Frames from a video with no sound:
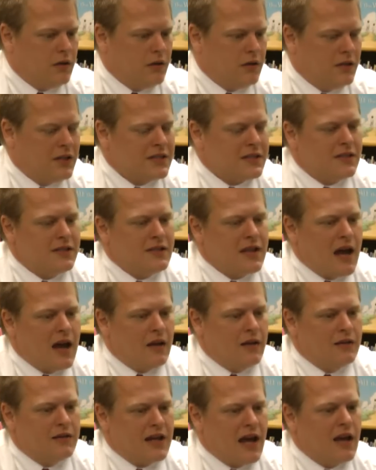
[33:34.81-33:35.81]
Listen,
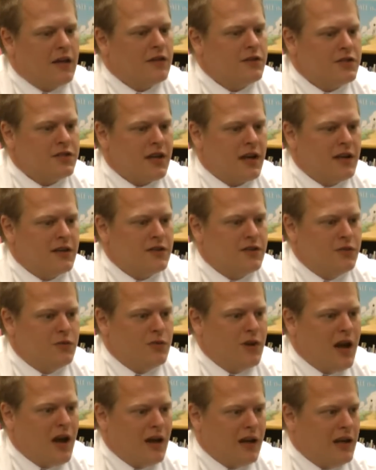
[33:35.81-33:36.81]
dollar signs do
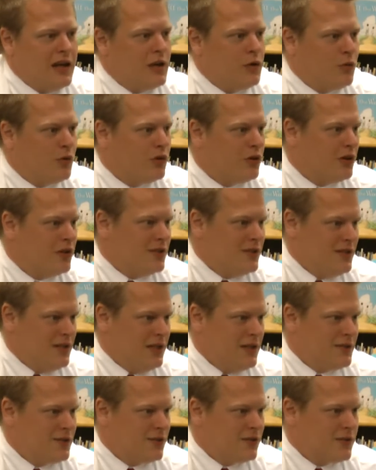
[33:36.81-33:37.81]
not equal good
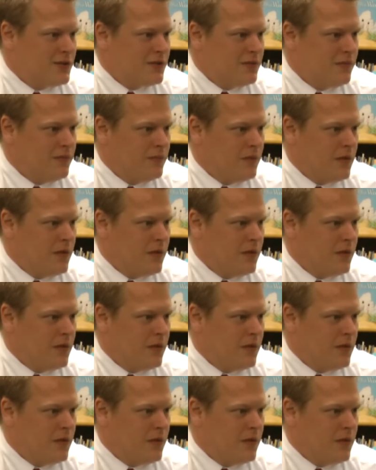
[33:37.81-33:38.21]
teachers.